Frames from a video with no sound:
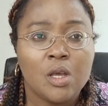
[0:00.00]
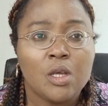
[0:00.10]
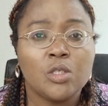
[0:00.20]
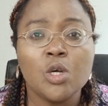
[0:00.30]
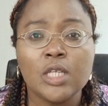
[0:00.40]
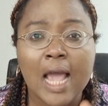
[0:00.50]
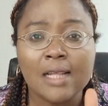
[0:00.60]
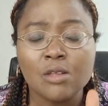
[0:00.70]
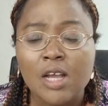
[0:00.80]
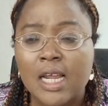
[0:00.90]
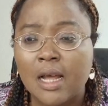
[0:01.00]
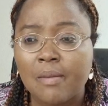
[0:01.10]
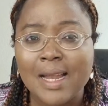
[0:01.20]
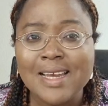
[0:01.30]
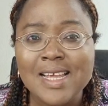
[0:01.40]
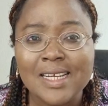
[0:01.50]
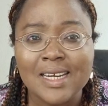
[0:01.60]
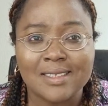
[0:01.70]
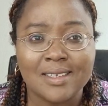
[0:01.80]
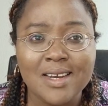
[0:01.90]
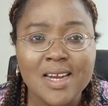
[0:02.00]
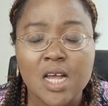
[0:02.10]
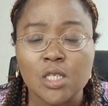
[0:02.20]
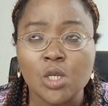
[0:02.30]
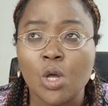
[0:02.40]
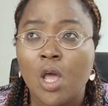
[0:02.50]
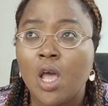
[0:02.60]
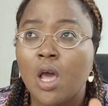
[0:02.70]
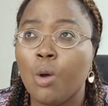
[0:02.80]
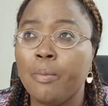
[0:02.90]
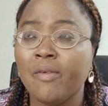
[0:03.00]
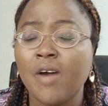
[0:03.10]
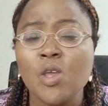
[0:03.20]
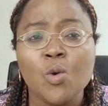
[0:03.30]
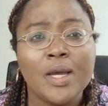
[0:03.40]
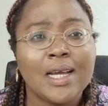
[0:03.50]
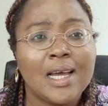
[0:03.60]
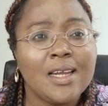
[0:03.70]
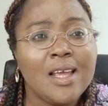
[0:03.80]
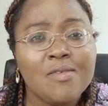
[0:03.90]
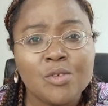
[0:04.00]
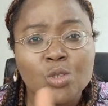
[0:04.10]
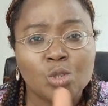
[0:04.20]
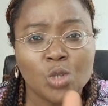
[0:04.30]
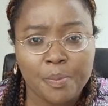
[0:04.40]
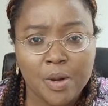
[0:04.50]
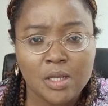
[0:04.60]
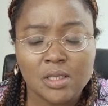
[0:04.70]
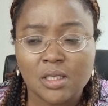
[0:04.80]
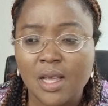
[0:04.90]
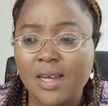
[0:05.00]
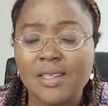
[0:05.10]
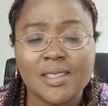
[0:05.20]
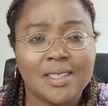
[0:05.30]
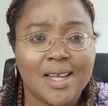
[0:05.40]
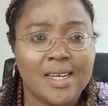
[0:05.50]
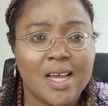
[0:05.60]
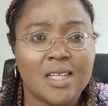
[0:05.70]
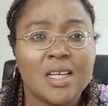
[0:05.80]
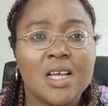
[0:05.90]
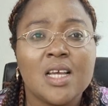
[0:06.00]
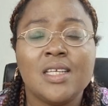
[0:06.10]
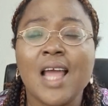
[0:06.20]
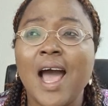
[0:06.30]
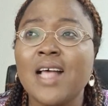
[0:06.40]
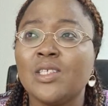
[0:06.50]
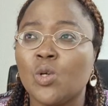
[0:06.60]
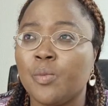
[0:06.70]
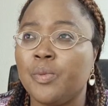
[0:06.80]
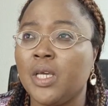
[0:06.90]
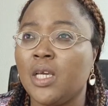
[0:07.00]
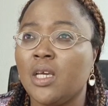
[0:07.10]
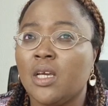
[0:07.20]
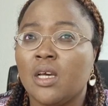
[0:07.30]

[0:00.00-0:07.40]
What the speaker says: So they are talking about leaders. So before UN can even support anything like that, there has to be